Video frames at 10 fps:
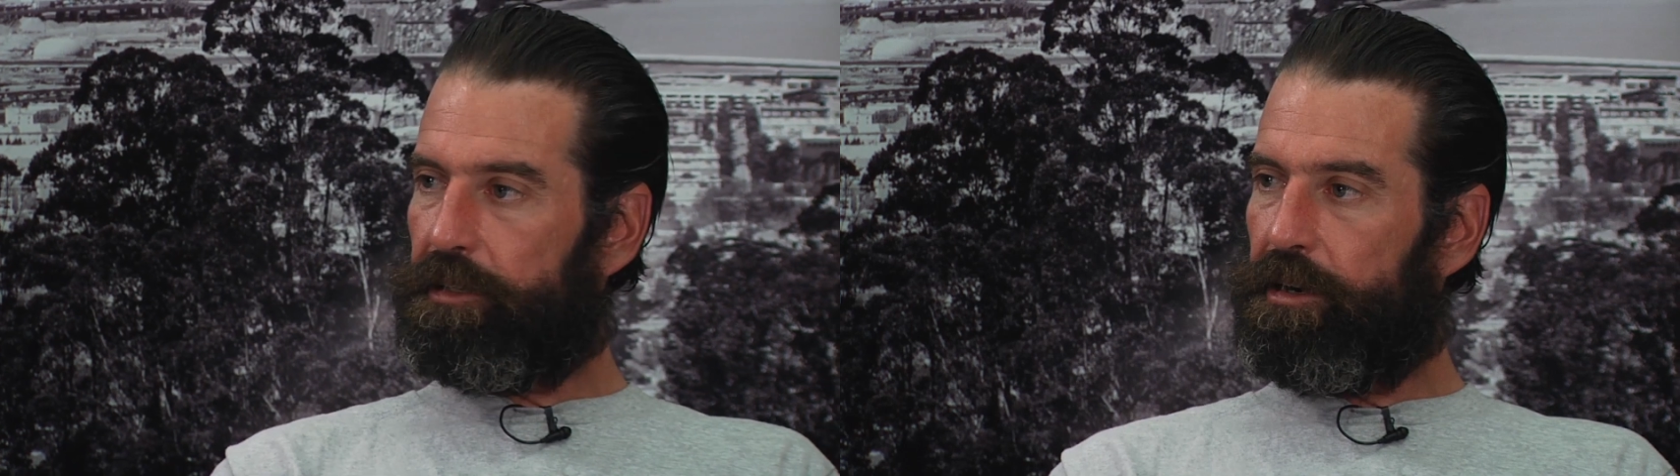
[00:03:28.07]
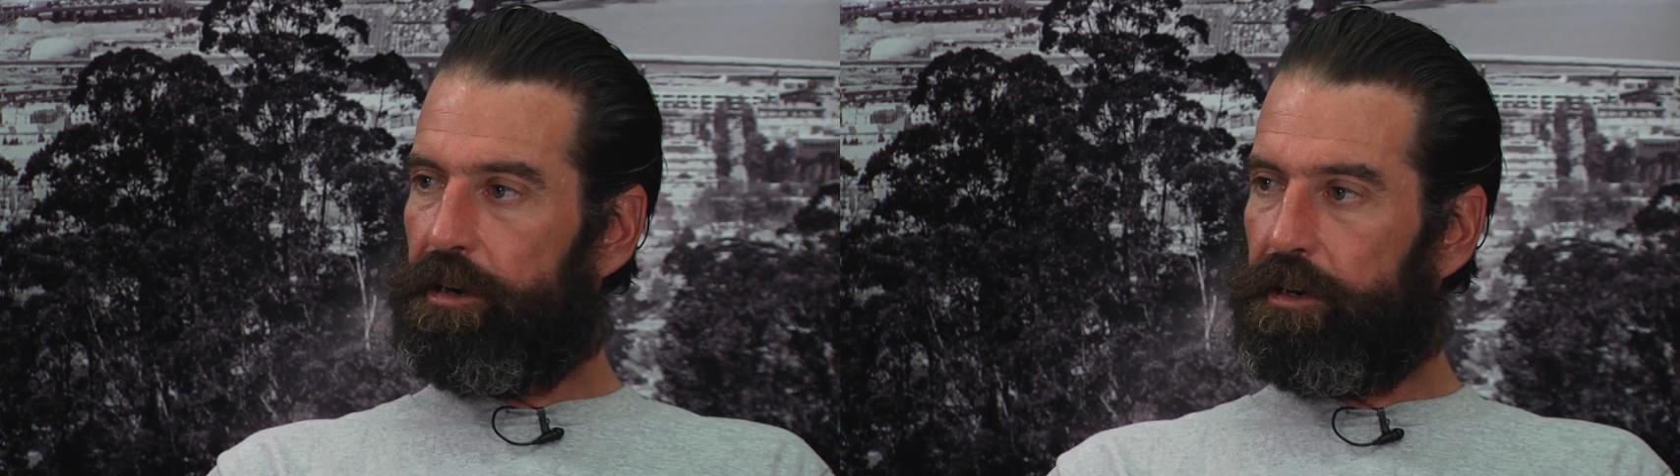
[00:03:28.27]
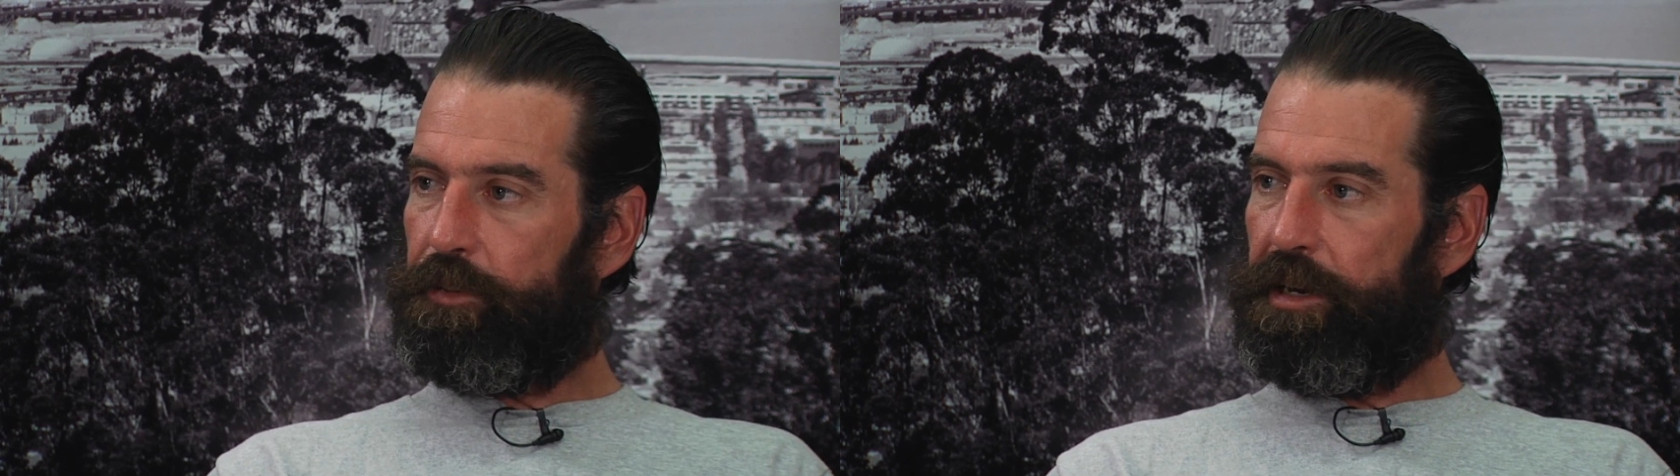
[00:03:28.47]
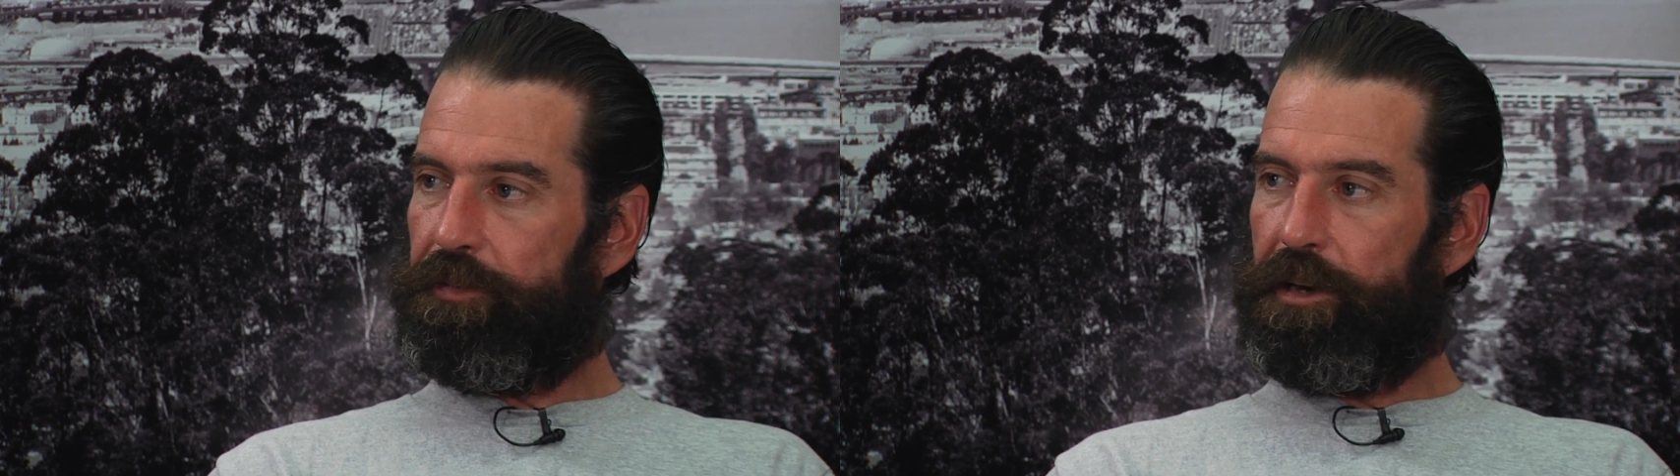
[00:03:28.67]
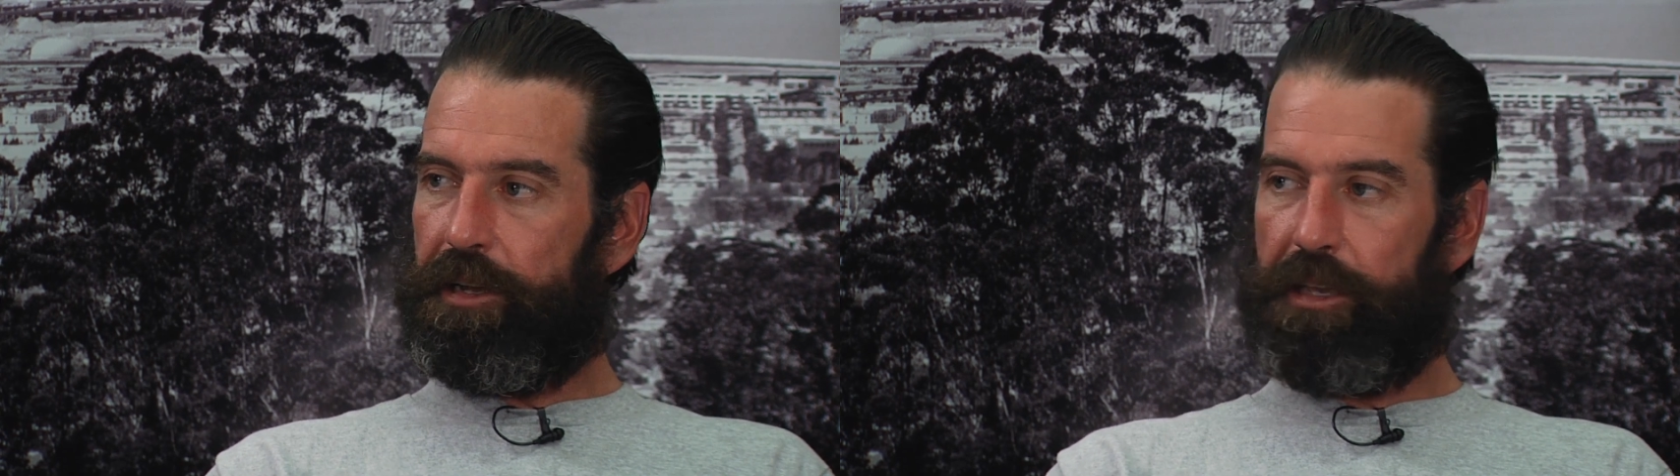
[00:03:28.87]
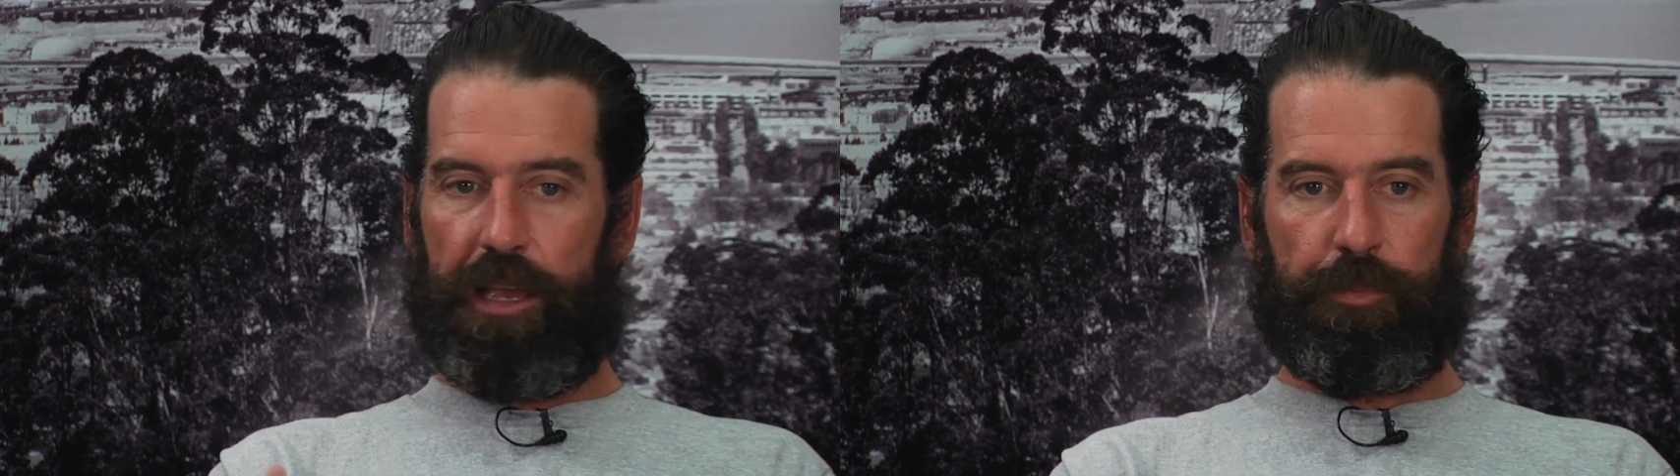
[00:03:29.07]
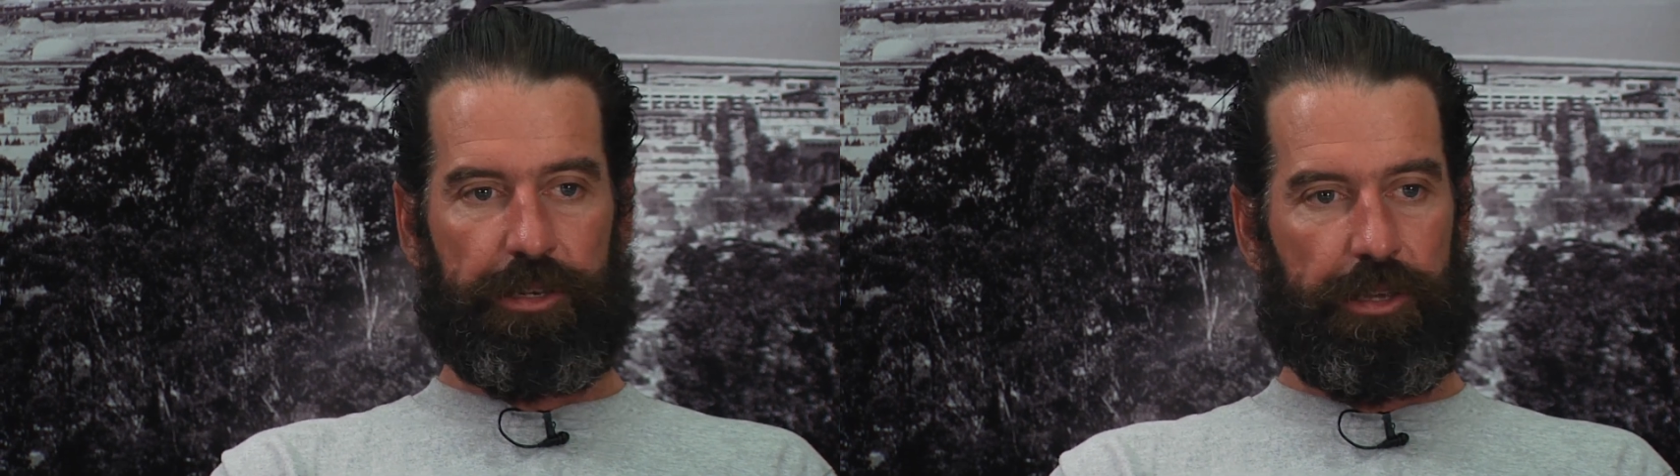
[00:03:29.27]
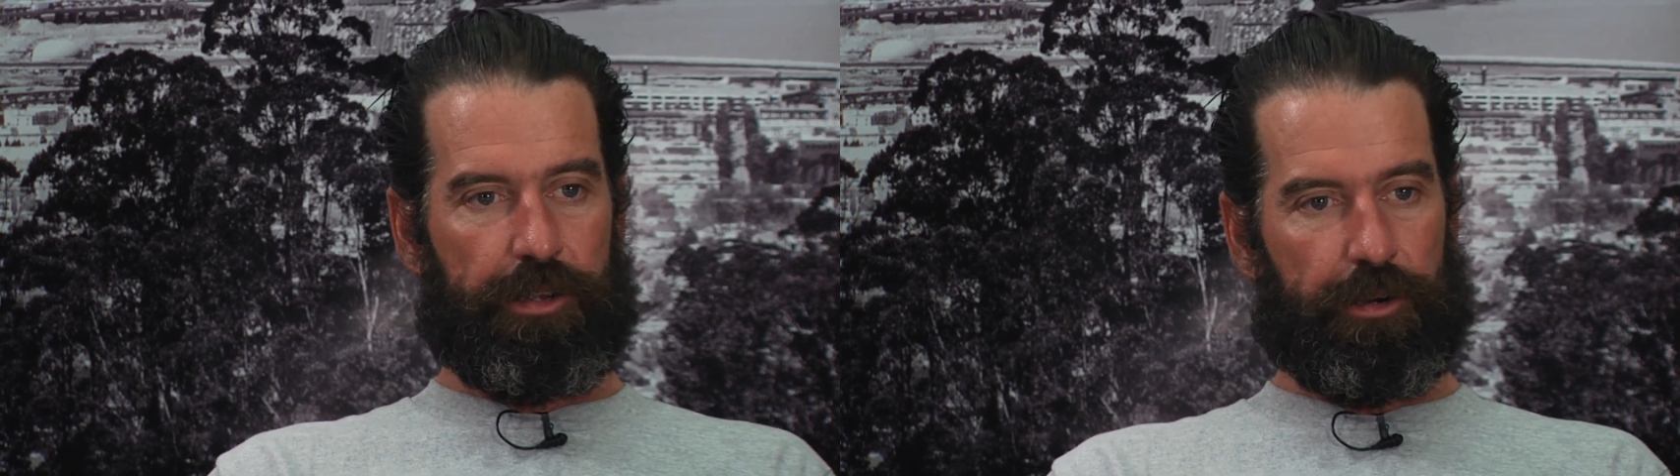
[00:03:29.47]
car whenever I came in
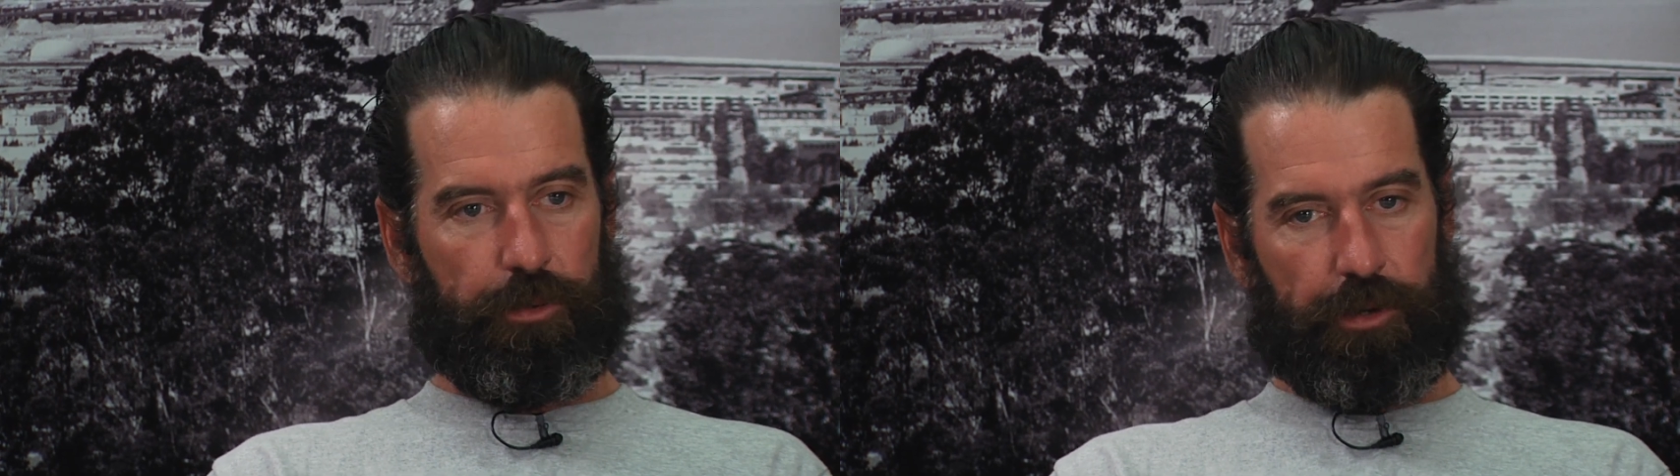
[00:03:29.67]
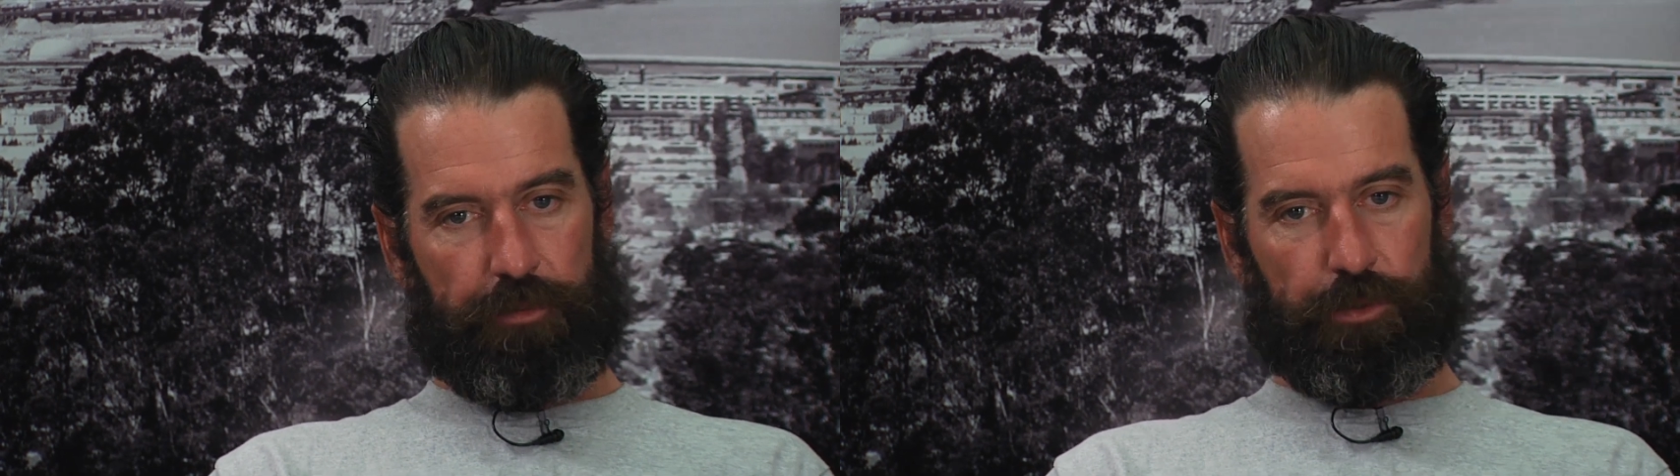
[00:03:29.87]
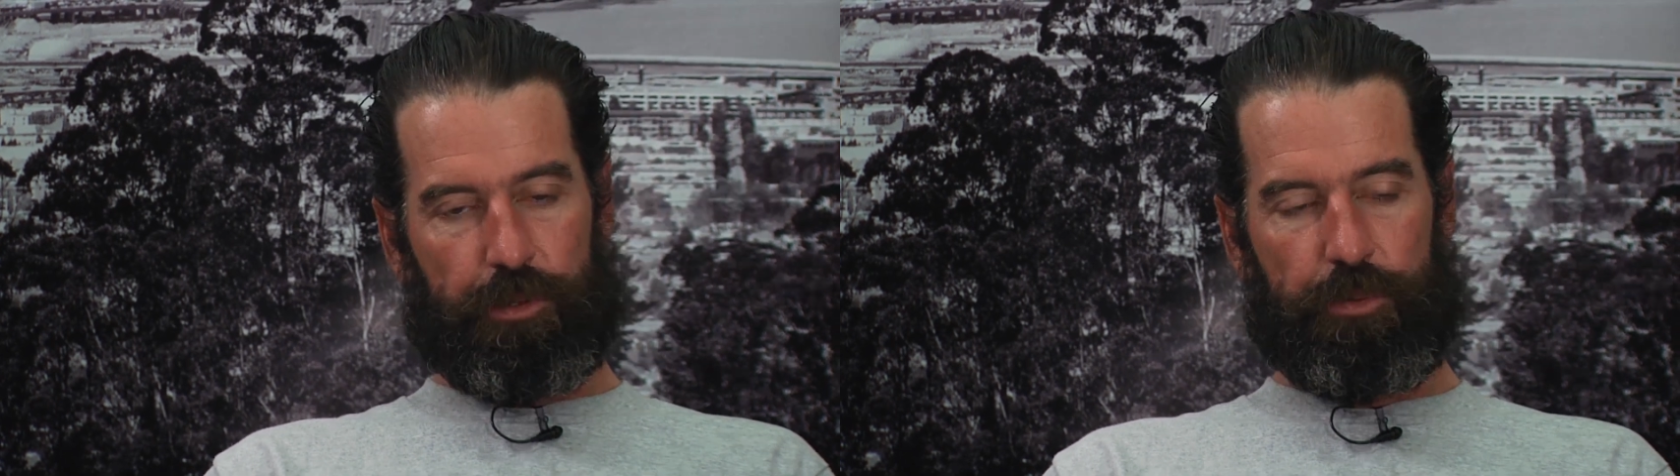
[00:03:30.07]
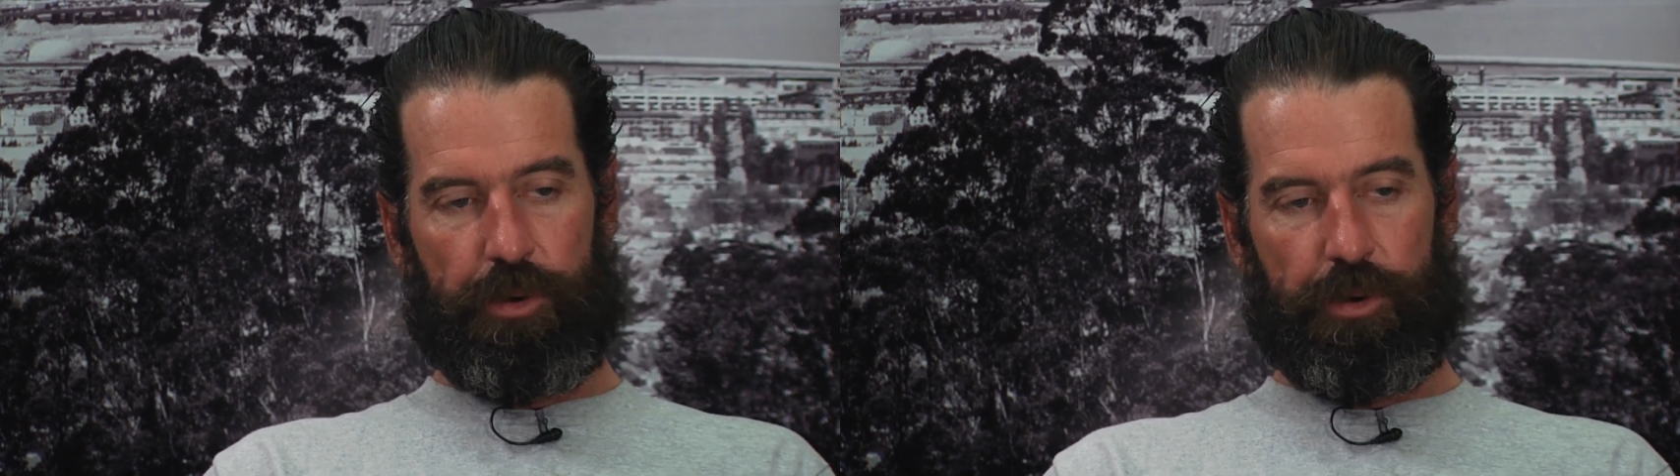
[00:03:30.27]
here, wherever we